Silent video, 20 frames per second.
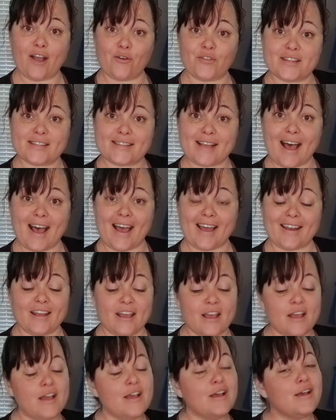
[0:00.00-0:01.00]
on the side.
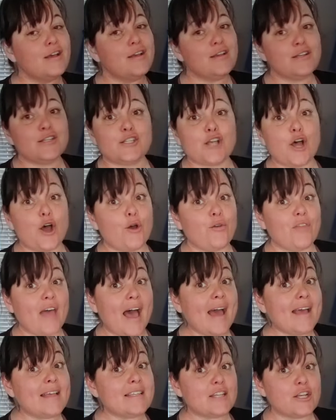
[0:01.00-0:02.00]
So
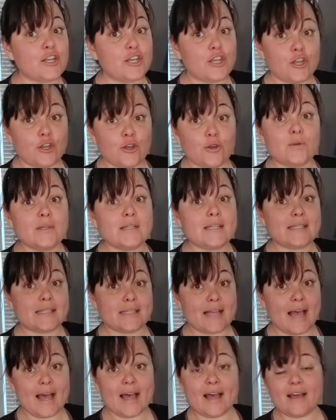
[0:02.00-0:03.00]
that is a cute
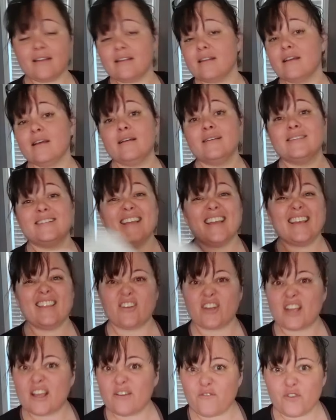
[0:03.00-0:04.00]
set to either
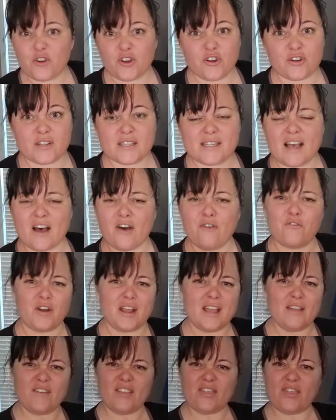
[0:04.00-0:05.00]
get for yourself or
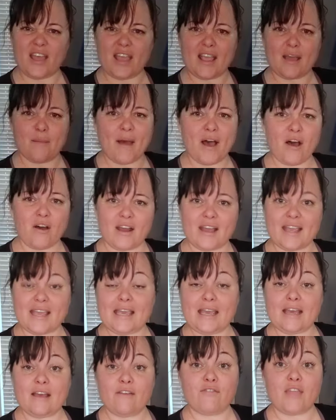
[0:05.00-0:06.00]
even think about a
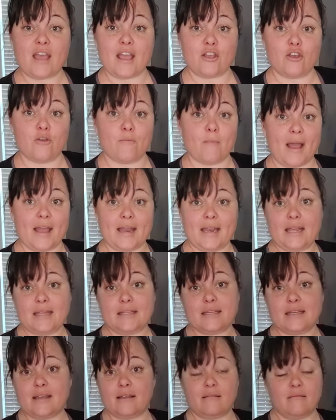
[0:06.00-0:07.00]
gift that you might need
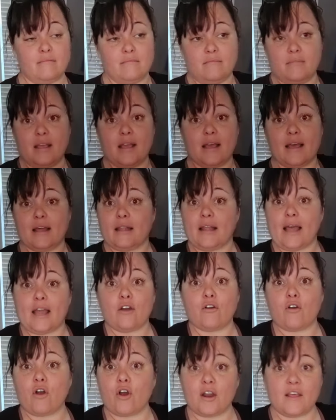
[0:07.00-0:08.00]
to get
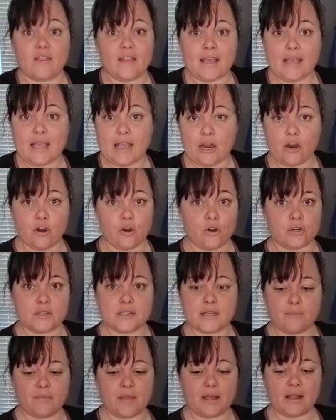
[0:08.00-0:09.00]
later on in the year or
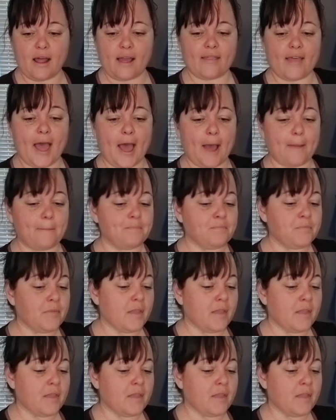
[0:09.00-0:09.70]
something like that.